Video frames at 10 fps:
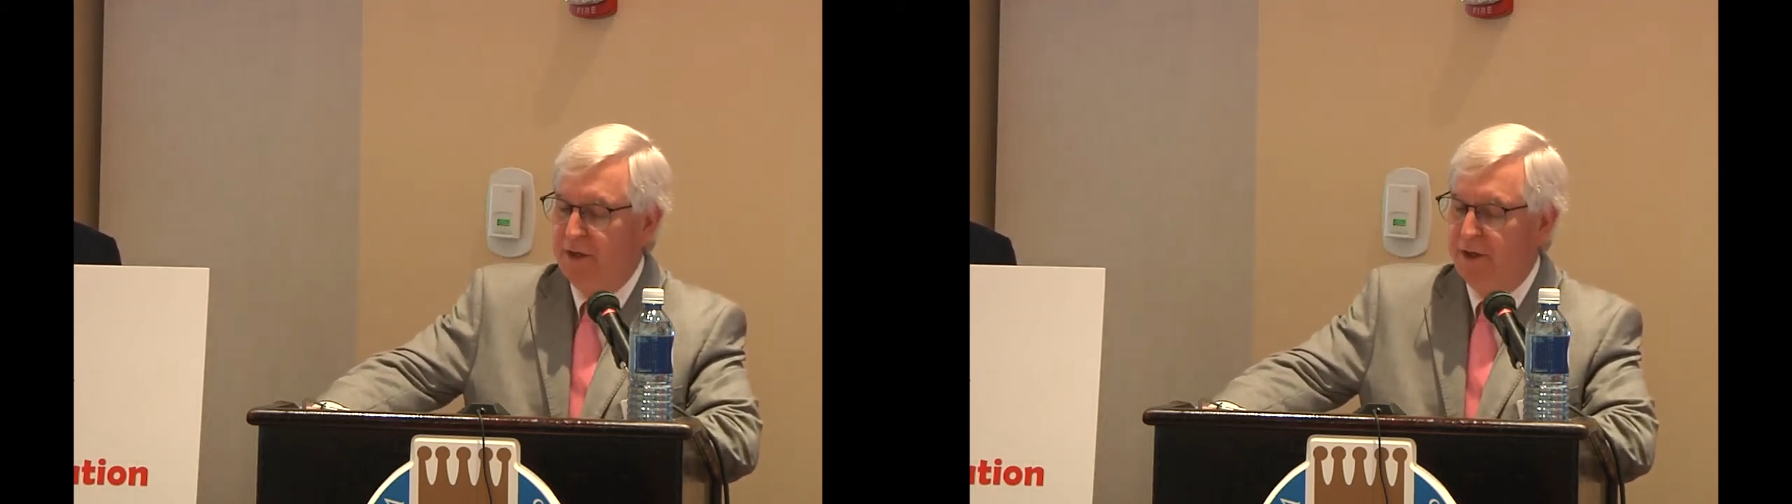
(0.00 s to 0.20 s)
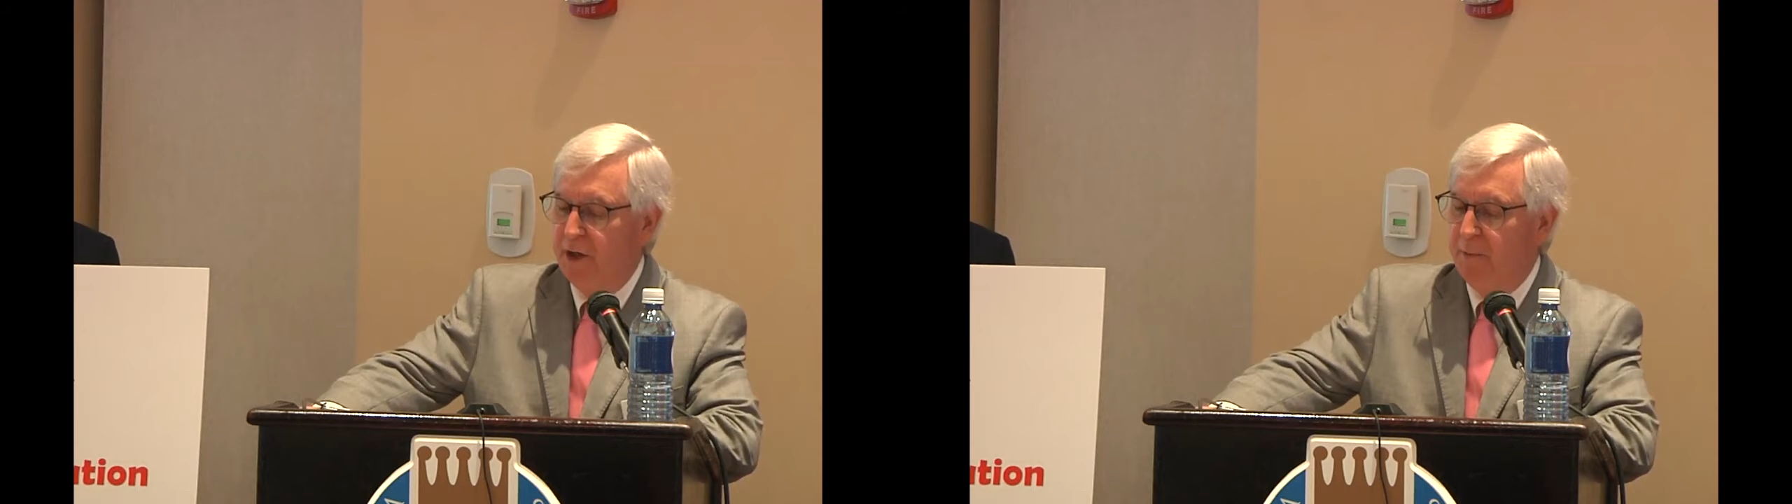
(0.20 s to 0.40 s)

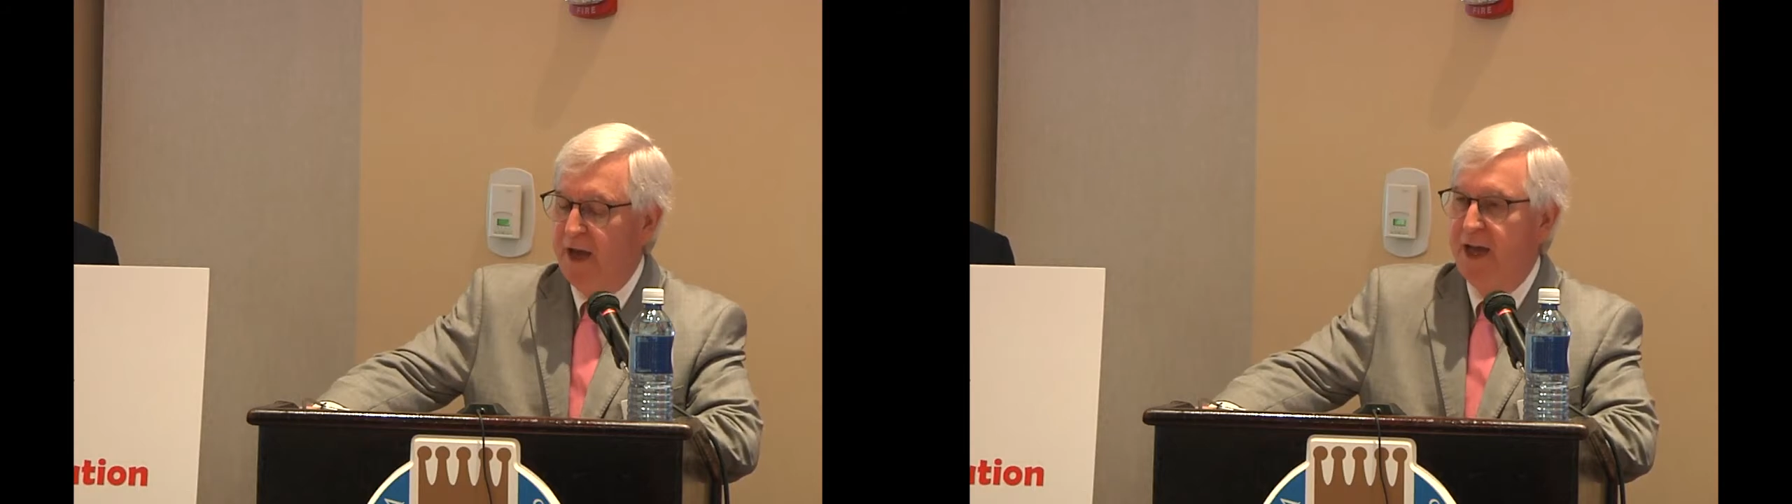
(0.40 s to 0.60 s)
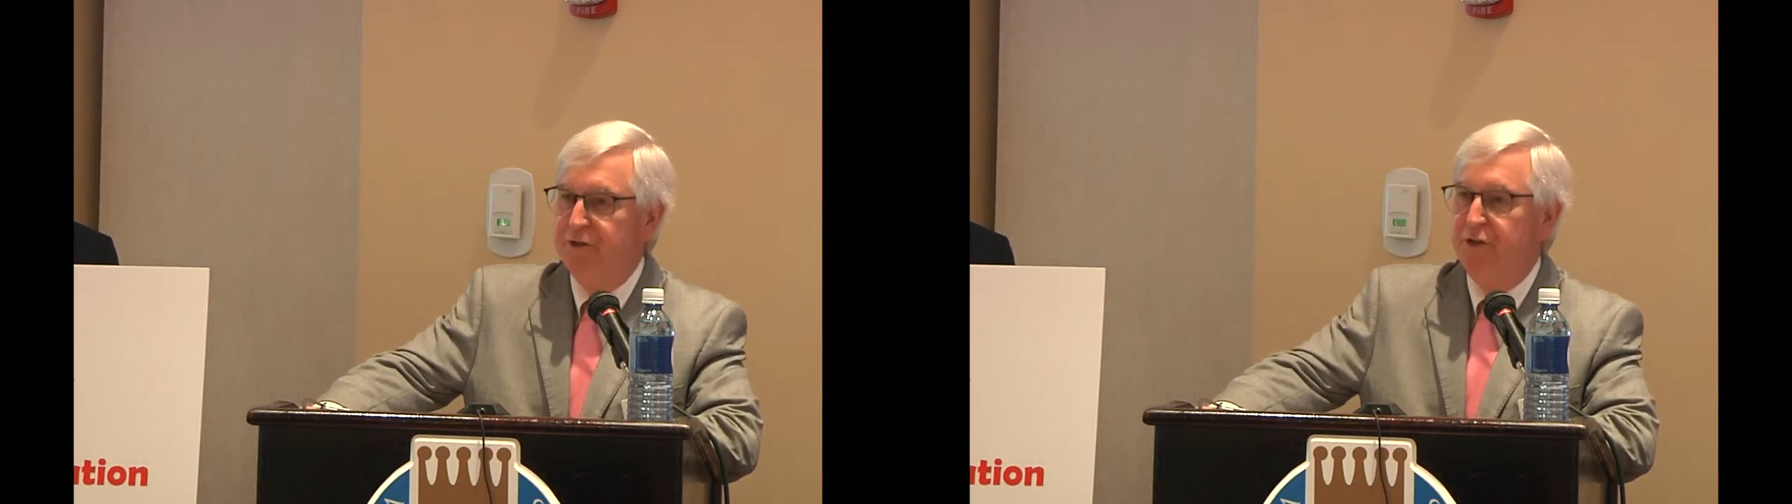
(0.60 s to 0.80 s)
Tim
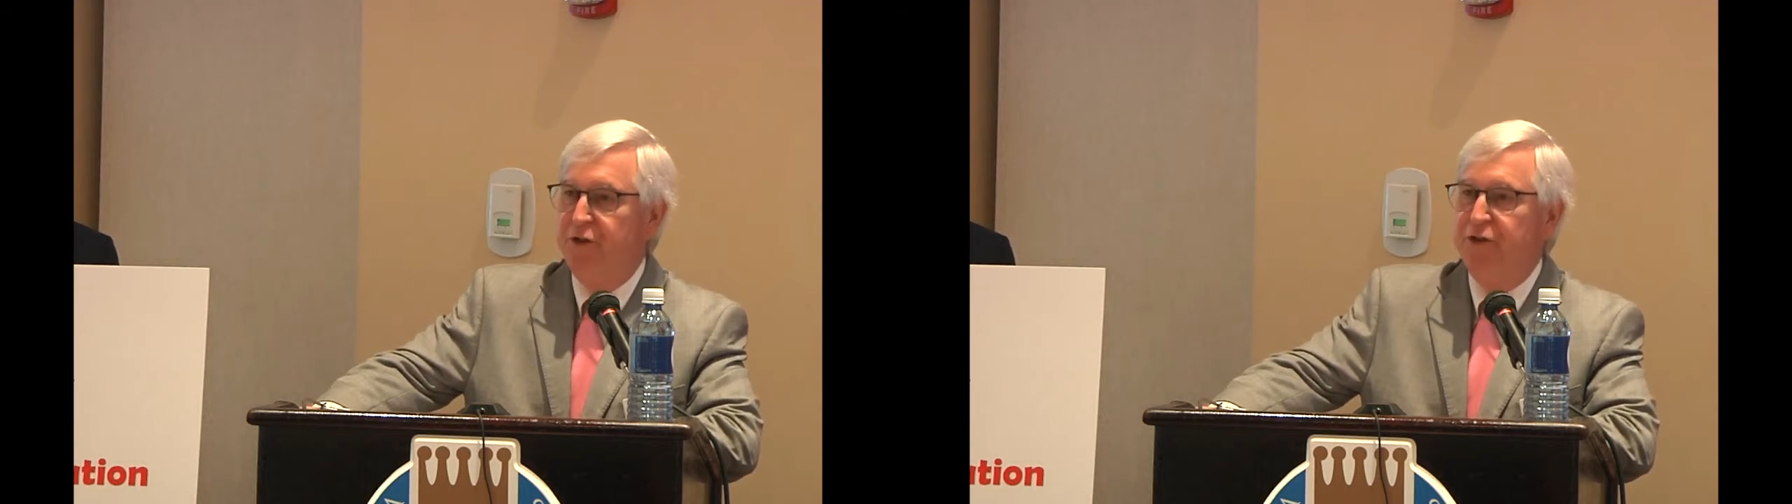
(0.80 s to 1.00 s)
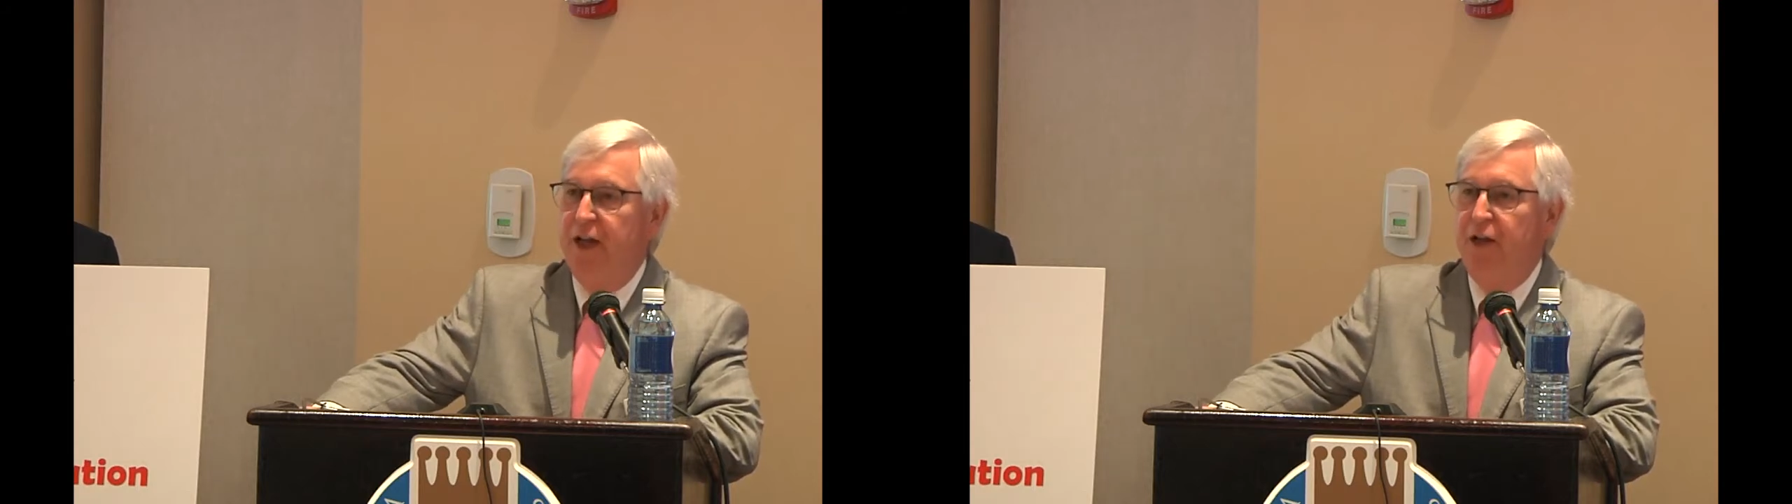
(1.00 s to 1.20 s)

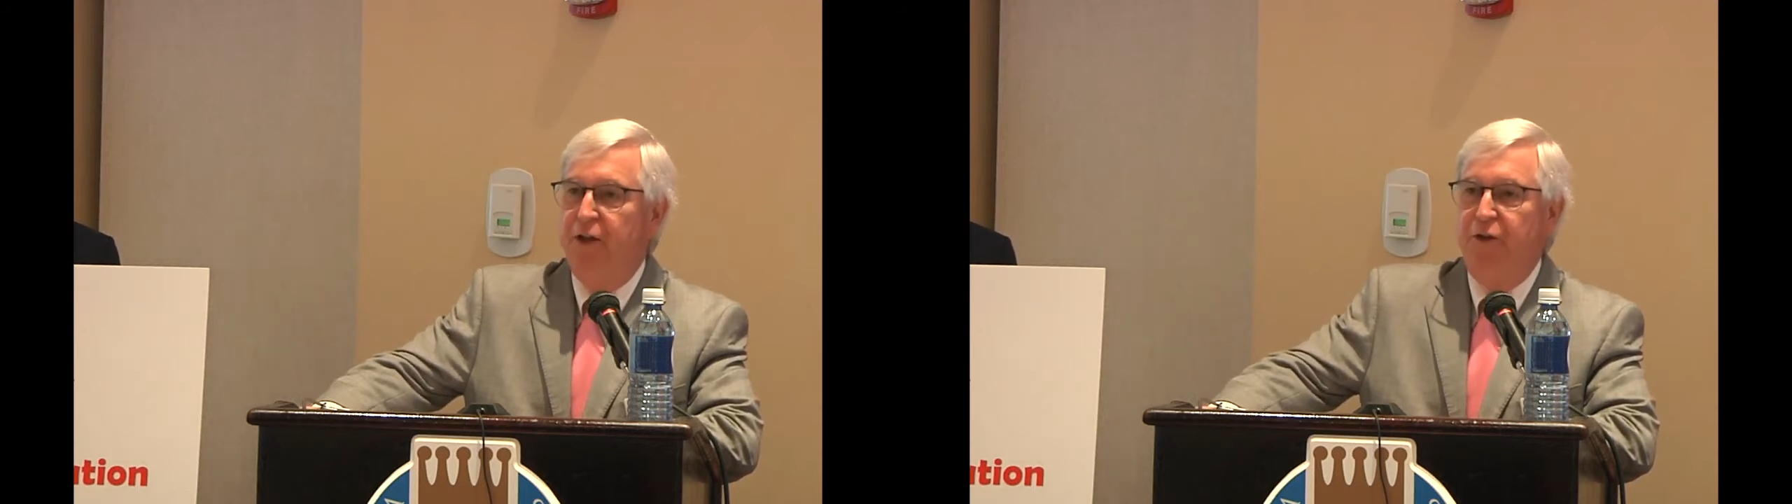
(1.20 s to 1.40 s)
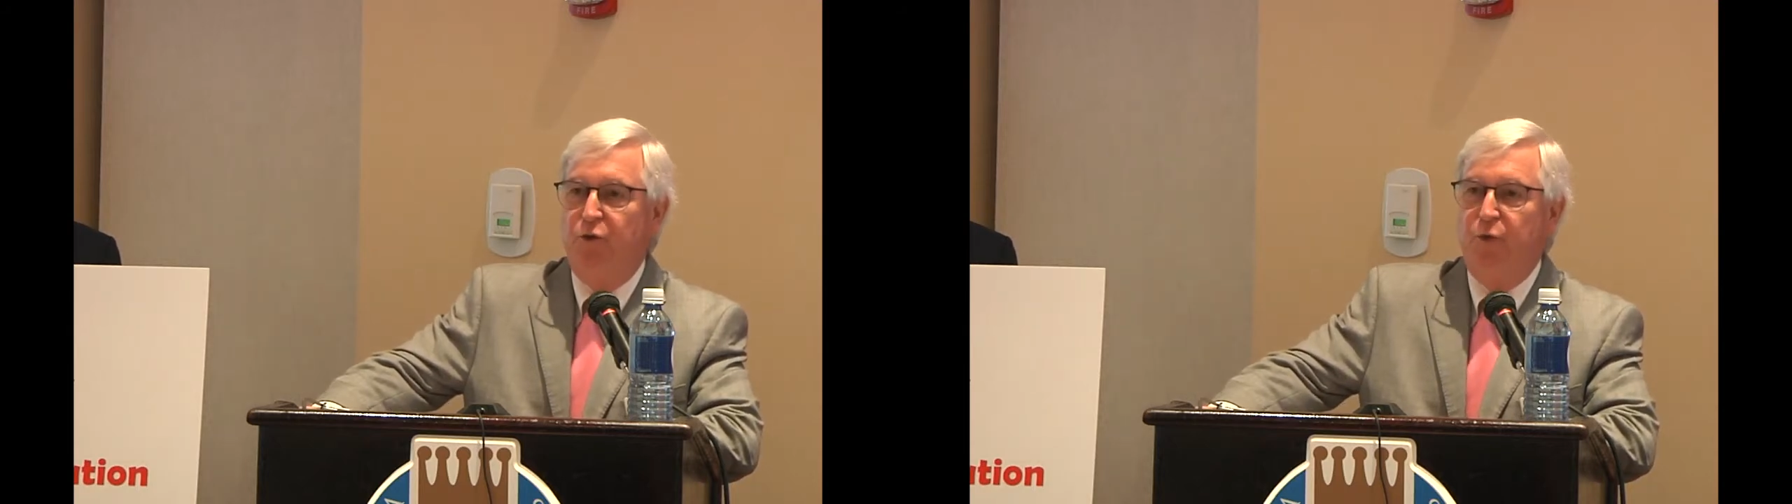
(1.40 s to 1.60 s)
Hassett-Sally,